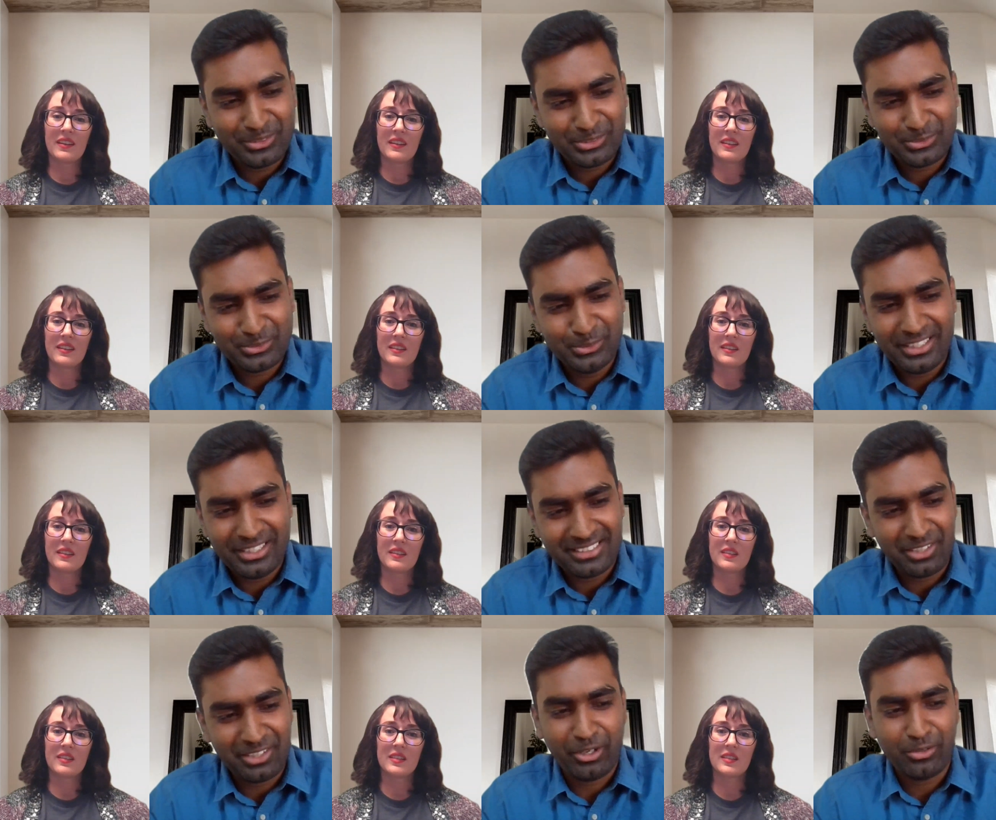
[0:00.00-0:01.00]
Speaker 1: during school
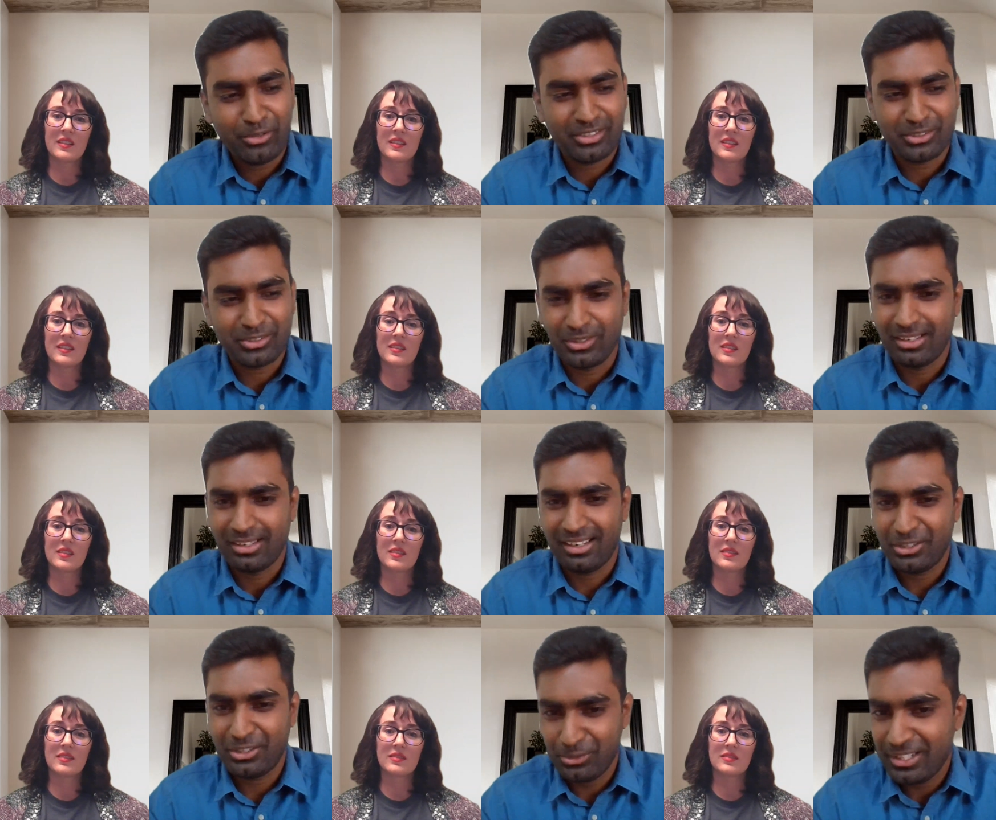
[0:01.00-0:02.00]
days, I want to
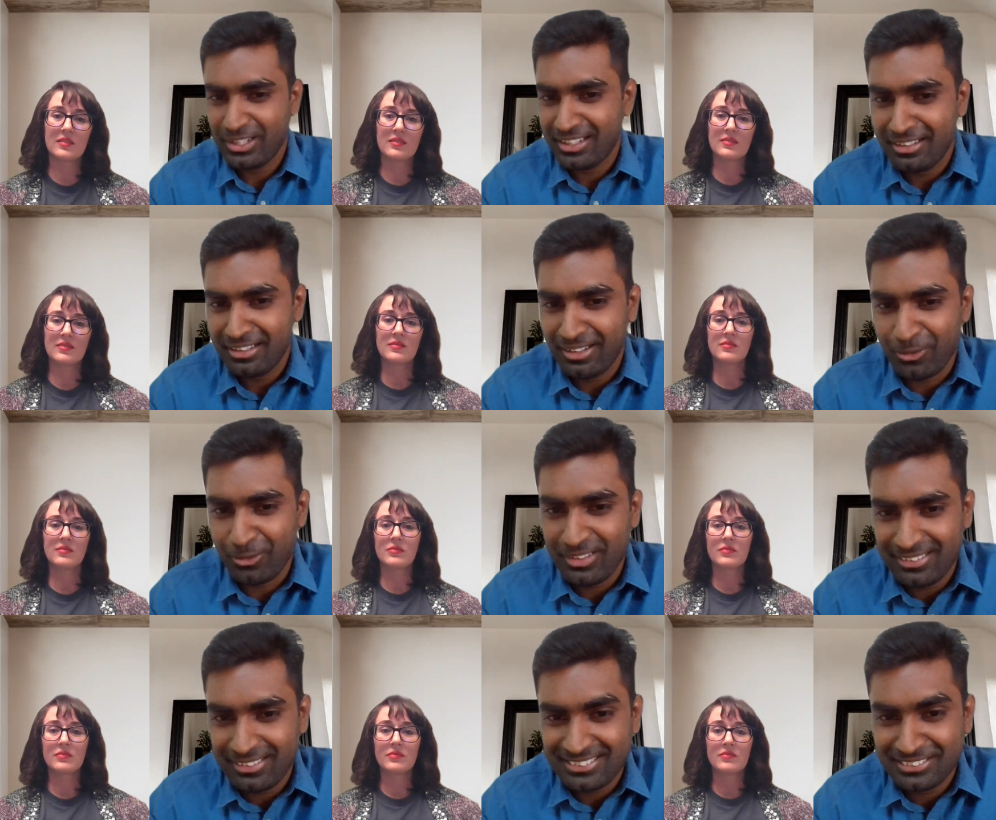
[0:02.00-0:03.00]
ask, did you get any
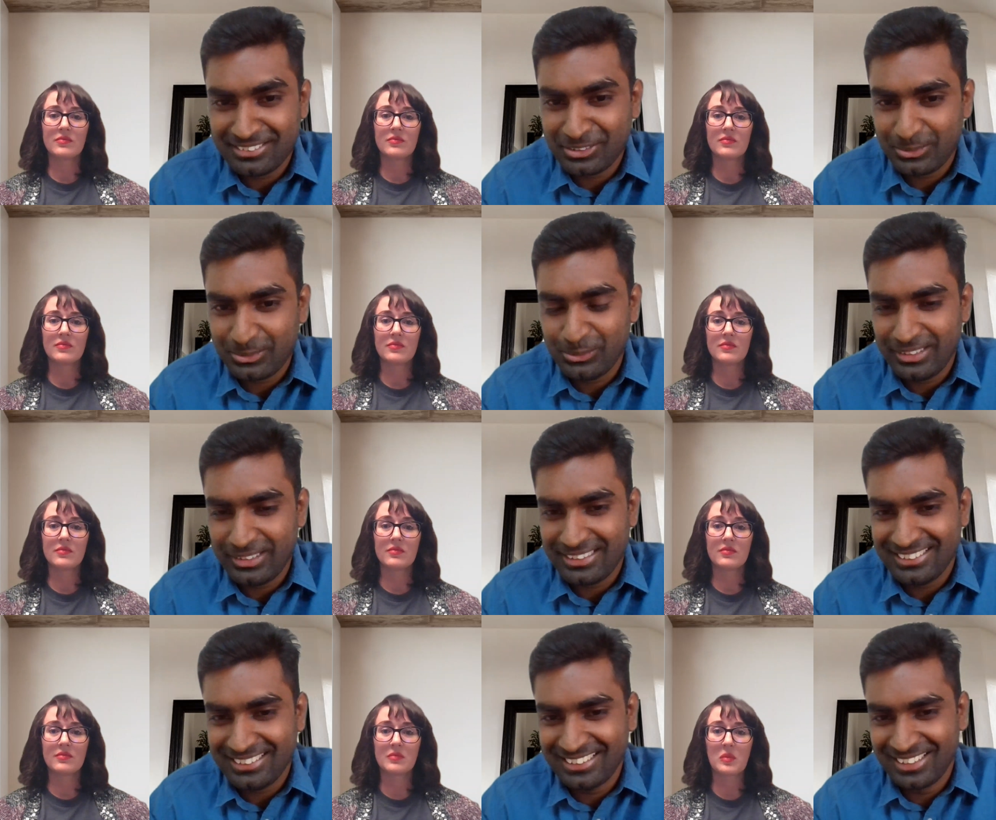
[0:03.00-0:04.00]
love letters in the school
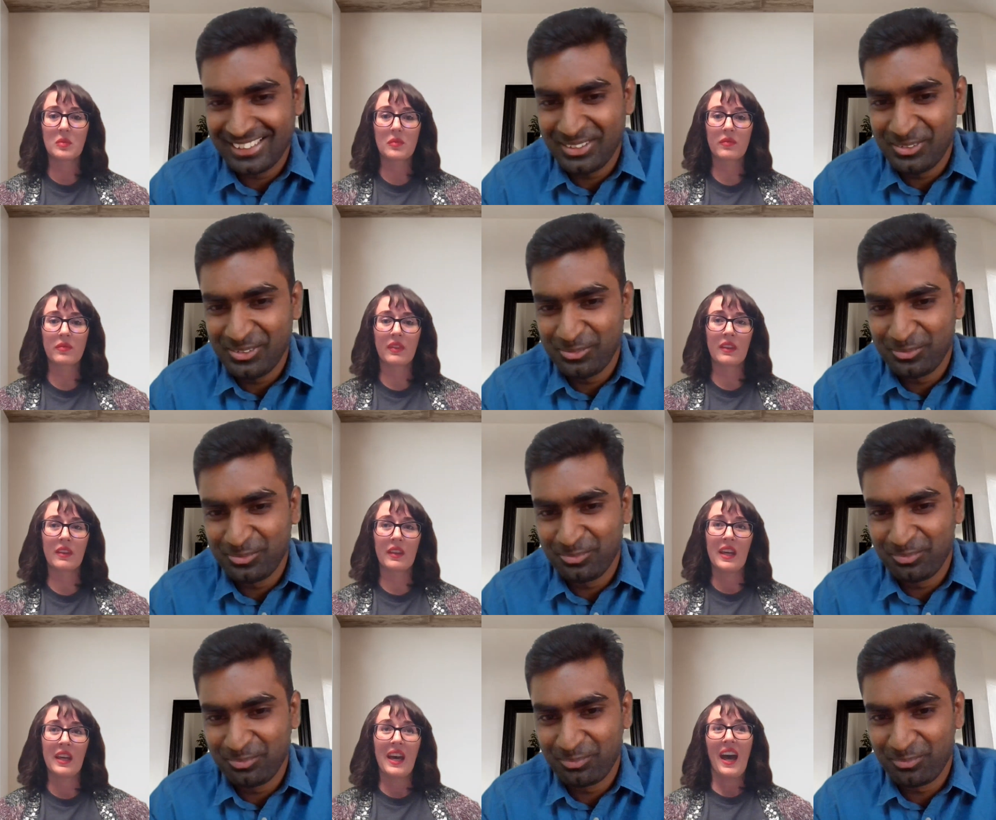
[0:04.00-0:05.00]
days?
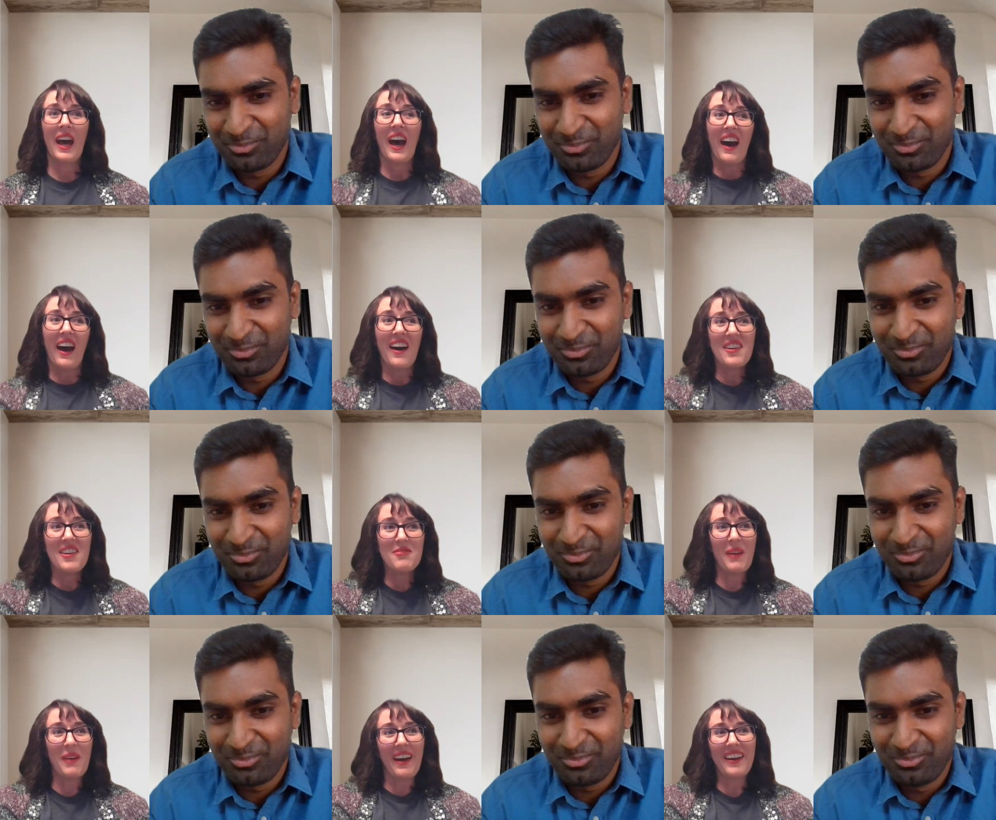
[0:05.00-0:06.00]

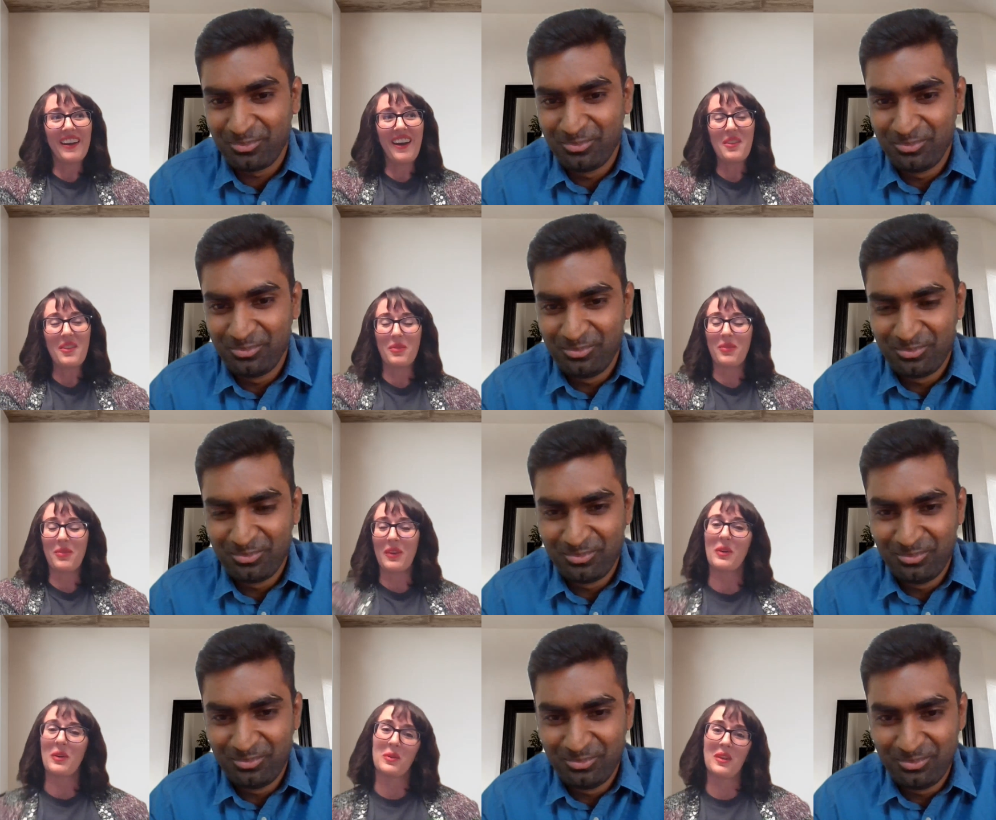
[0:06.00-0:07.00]
Speaker 2: Um, I got a
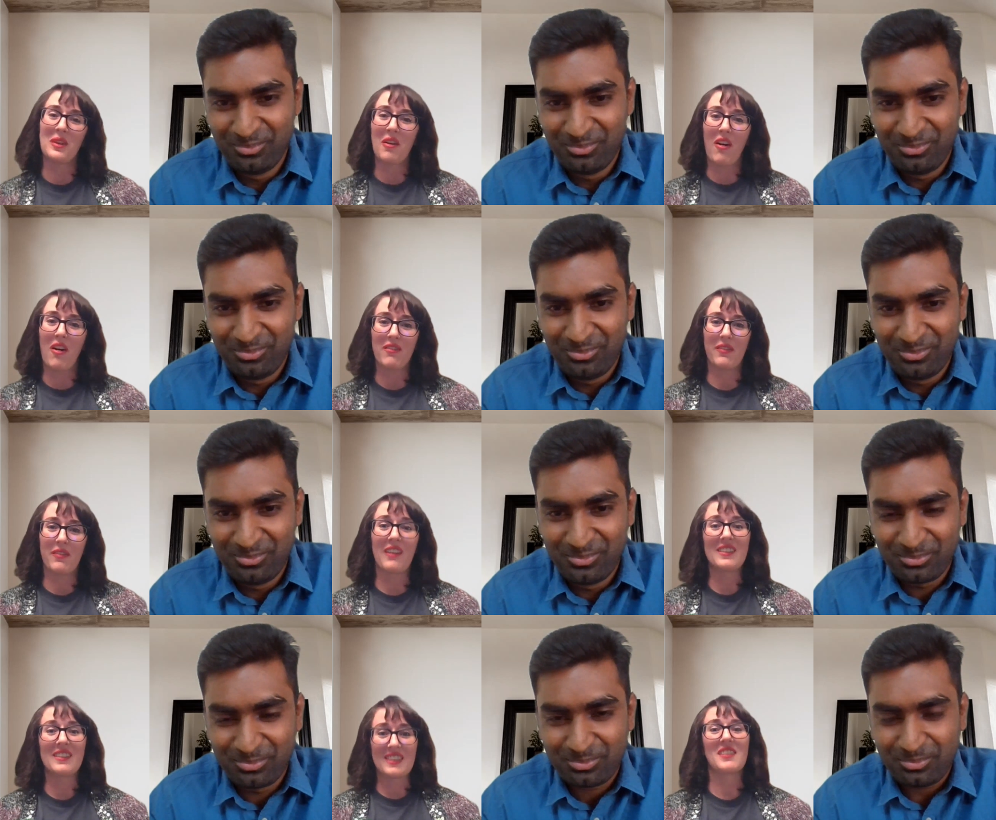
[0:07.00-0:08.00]
few, you know, on
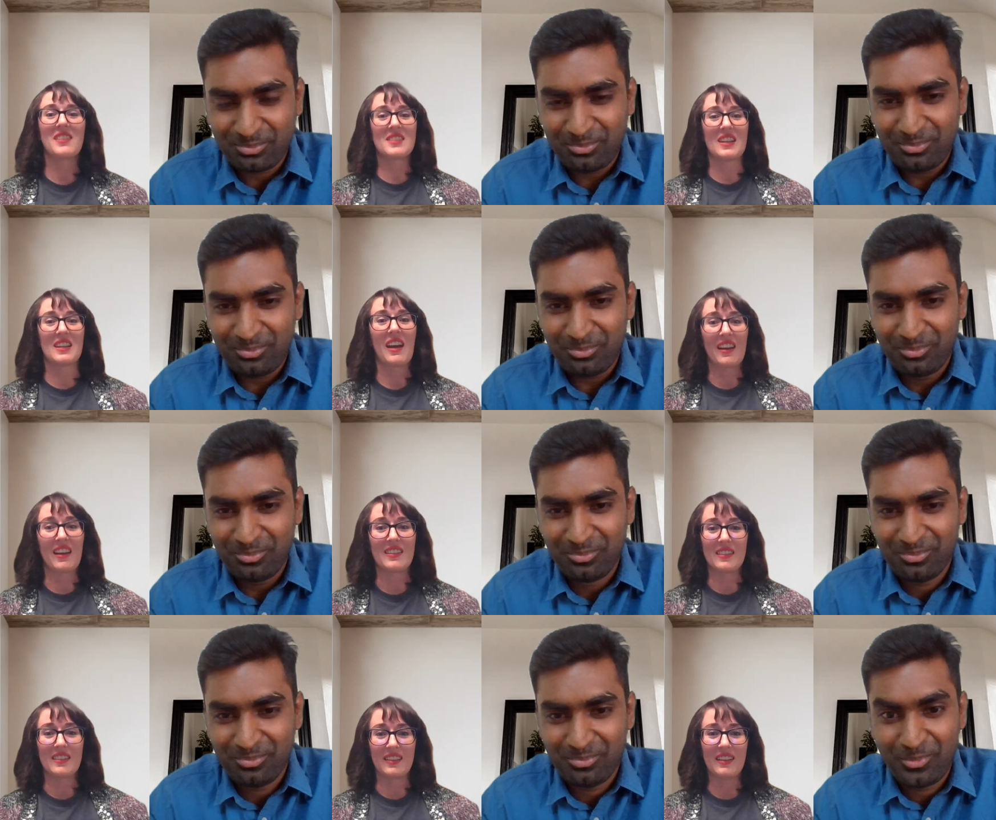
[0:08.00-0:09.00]
Valentine's
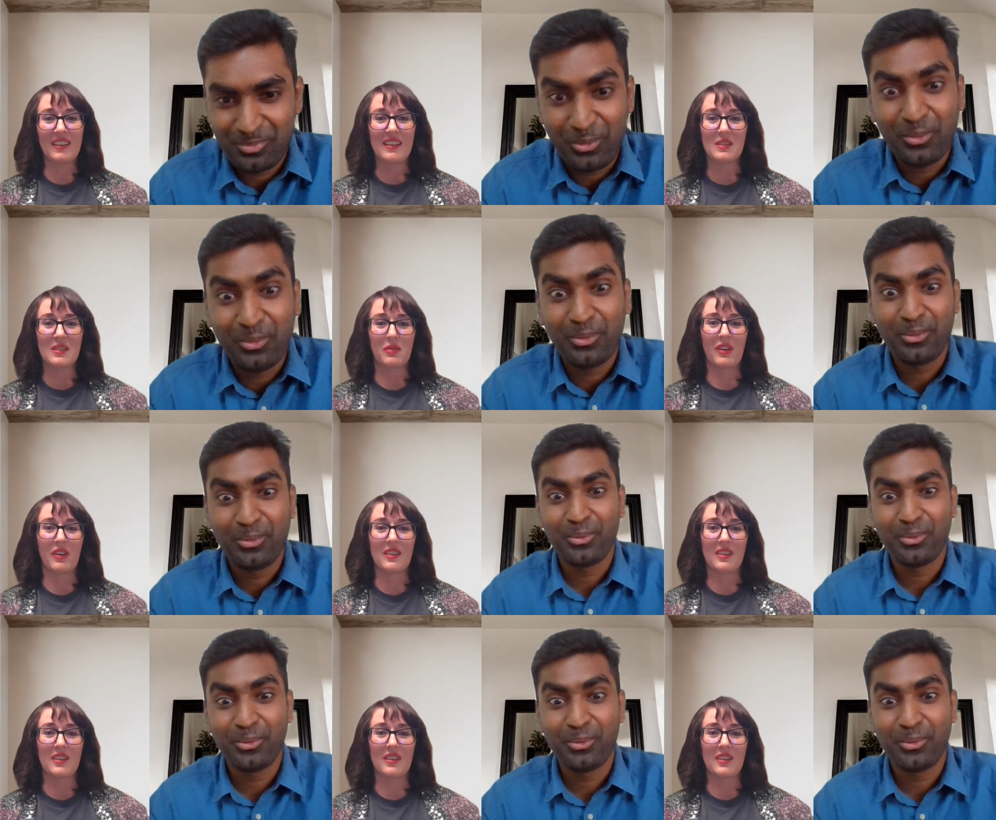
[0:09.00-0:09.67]
Day and and